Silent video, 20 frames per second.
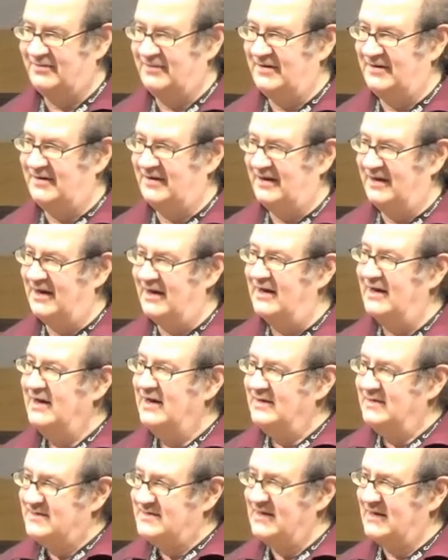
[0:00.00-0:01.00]

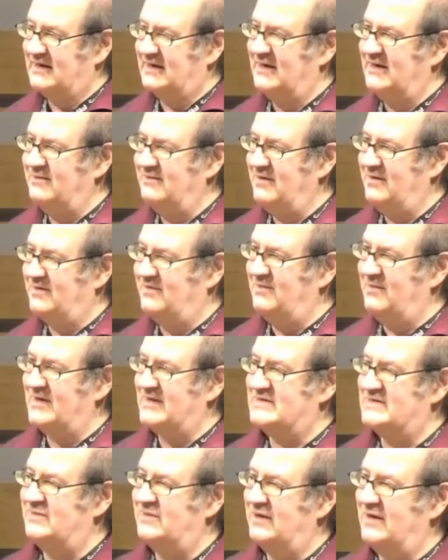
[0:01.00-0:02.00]
particularly with
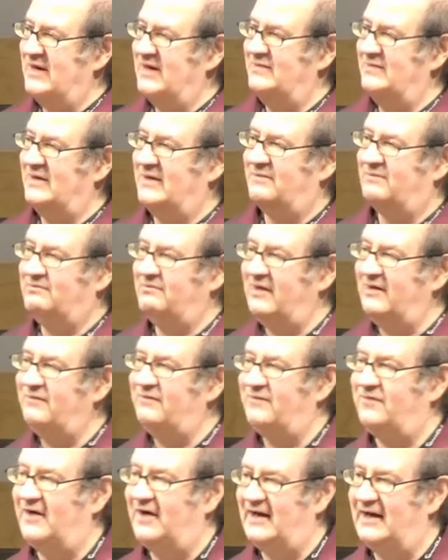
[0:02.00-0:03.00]
metabolomic
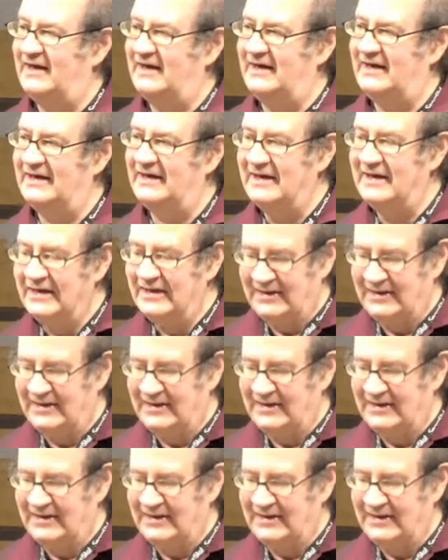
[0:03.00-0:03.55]
profiling,